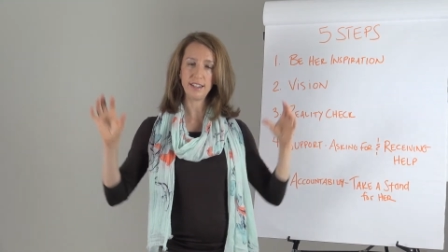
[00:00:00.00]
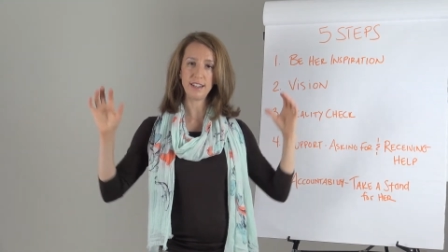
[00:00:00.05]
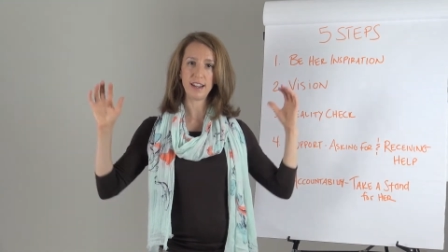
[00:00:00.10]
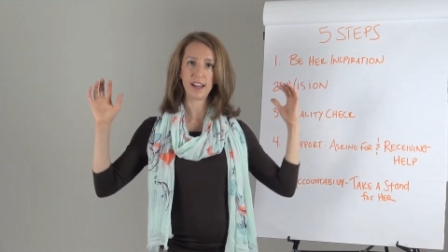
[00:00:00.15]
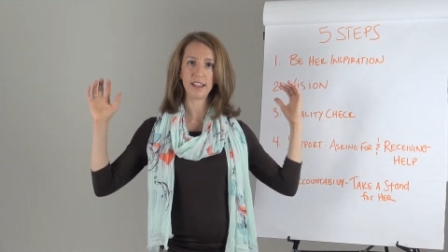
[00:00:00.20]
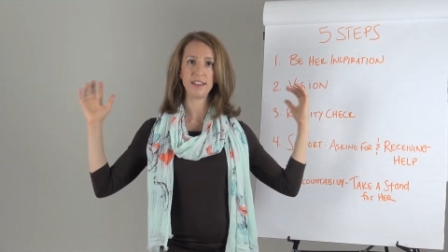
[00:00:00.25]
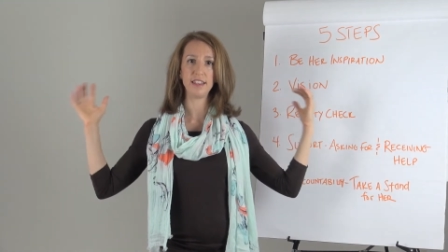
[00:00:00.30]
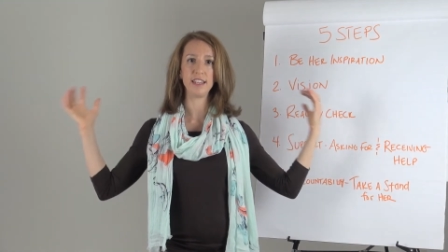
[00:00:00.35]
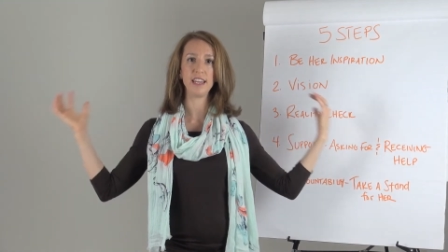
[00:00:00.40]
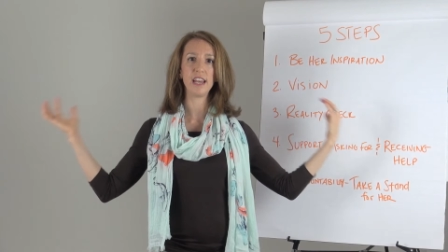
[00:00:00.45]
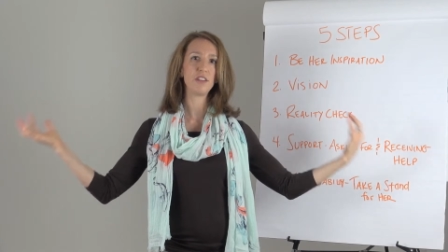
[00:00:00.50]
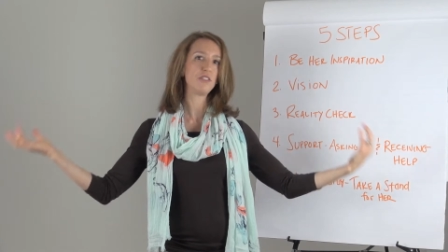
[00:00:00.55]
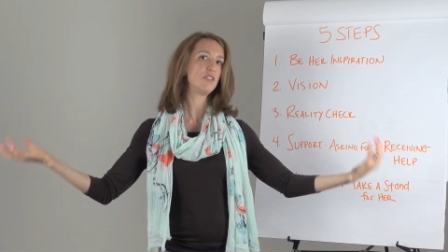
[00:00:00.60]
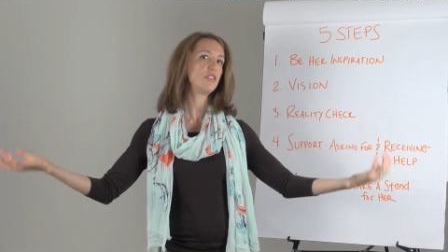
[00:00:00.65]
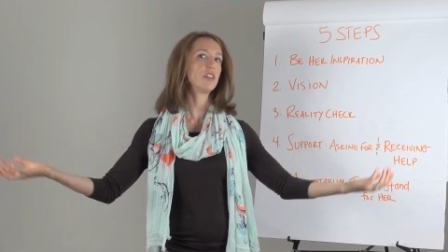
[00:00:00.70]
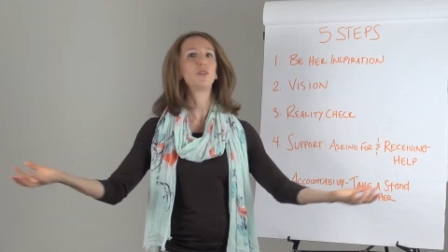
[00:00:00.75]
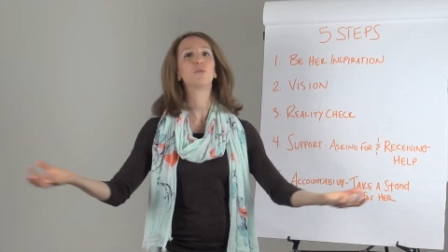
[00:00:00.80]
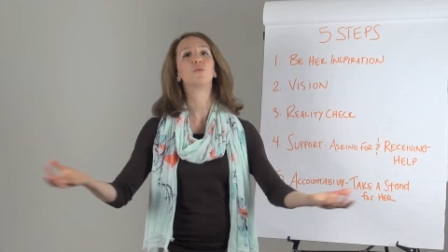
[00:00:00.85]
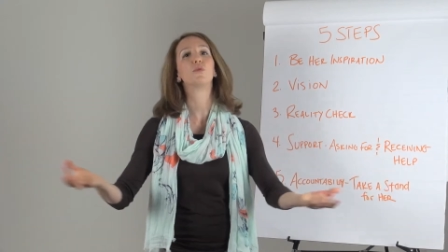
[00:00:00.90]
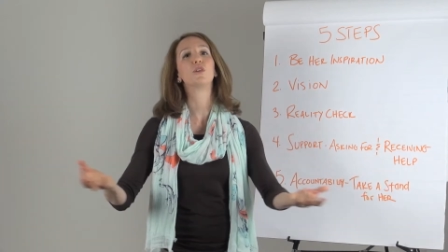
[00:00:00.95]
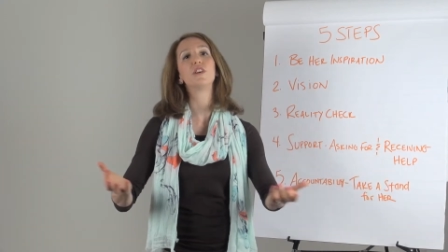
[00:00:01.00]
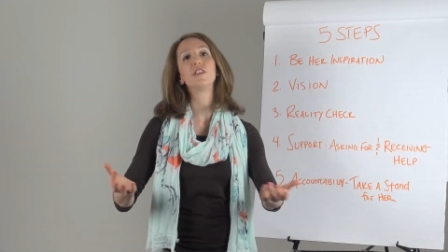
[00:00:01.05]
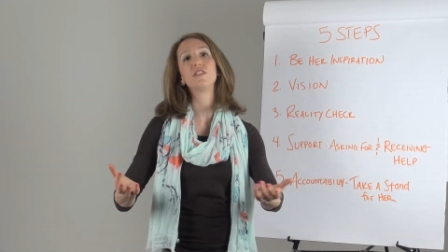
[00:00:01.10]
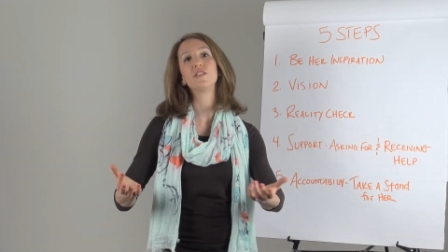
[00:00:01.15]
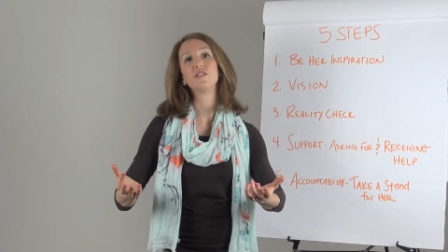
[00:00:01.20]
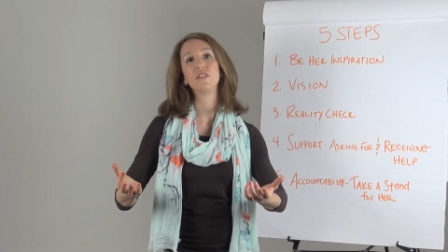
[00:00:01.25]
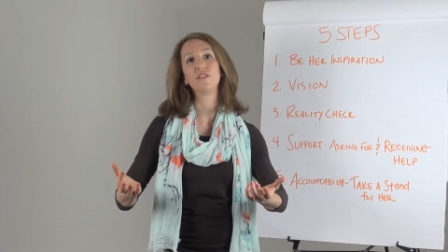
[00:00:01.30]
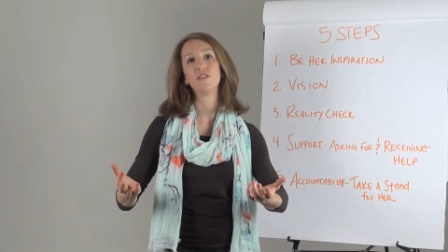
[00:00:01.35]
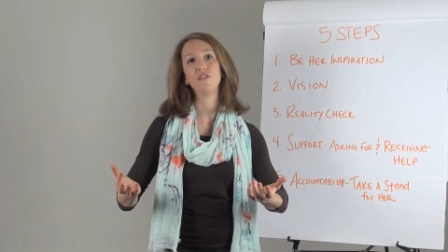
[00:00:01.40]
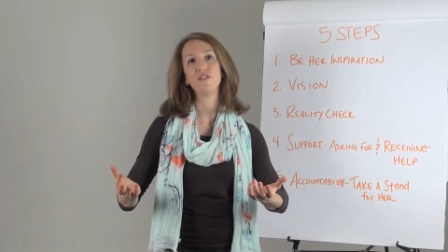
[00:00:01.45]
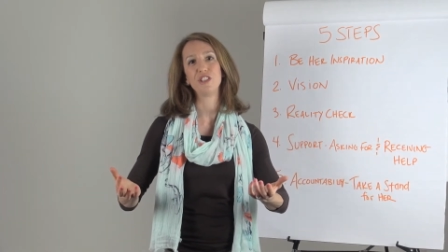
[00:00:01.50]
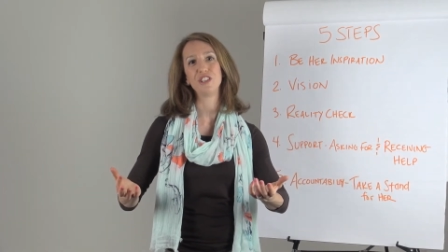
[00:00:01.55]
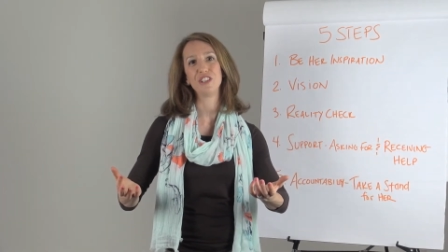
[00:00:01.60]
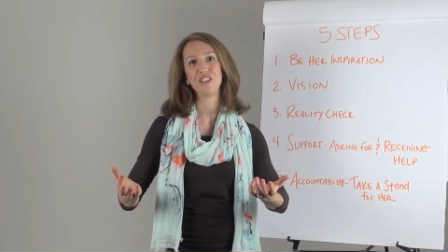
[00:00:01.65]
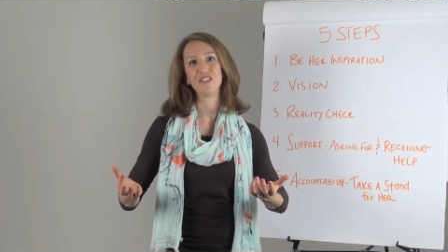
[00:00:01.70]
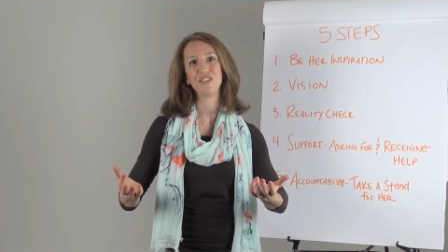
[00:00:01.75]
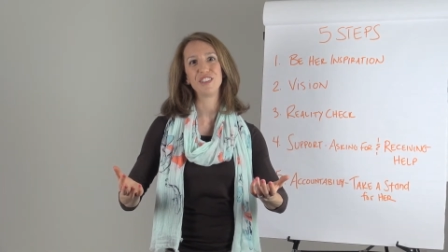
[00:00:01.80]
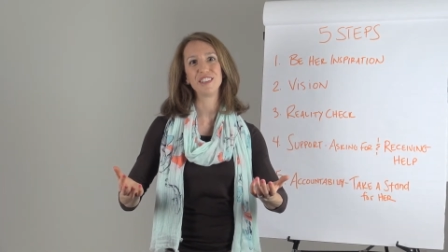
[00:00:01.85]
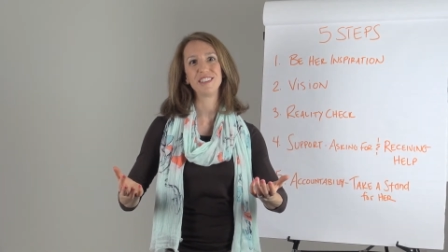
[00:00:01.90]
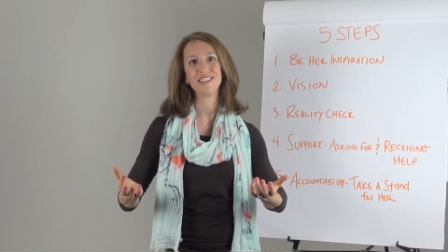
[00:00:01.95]
not the outside world's vision
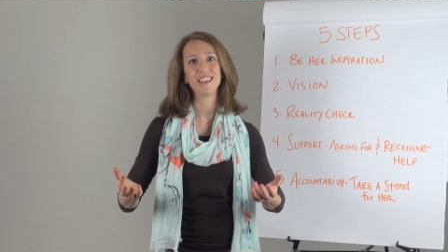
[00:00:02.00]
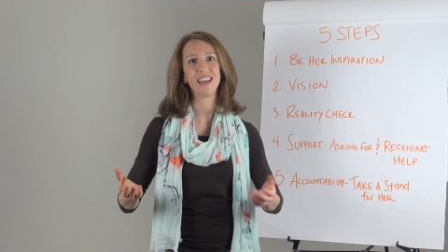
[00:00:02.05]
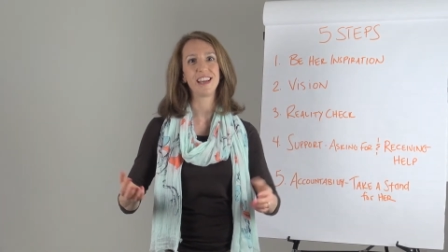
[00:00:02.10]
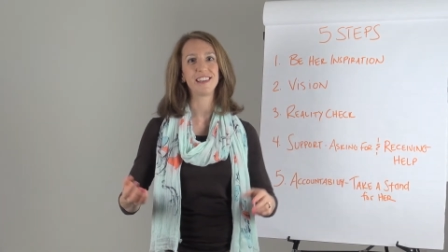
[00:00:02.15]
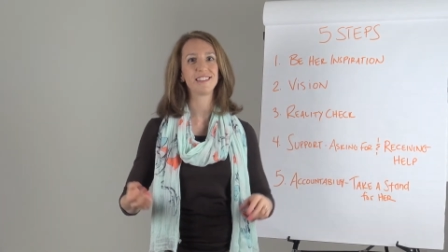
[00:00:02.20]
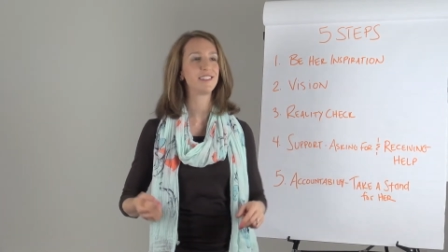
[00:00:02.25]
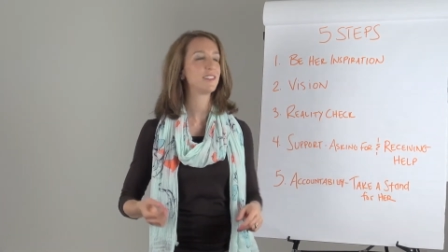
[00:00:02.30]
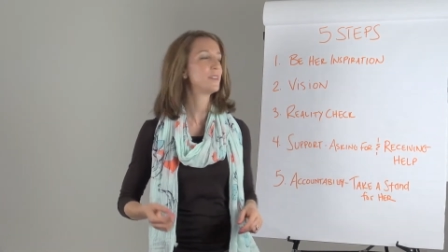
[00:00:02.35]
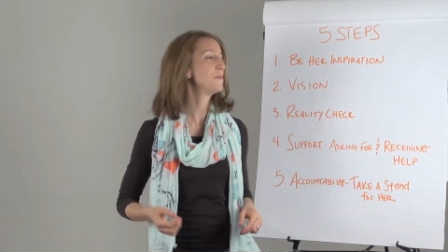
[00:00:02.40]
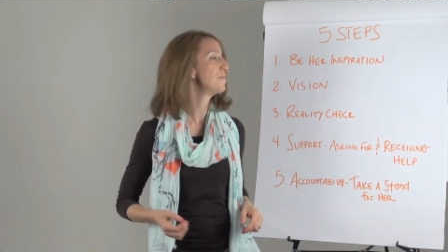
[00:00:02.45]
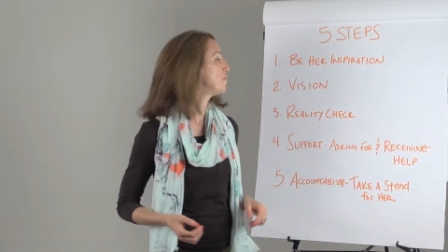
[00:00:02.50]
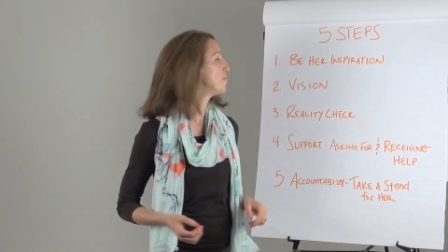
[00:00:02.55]
of success.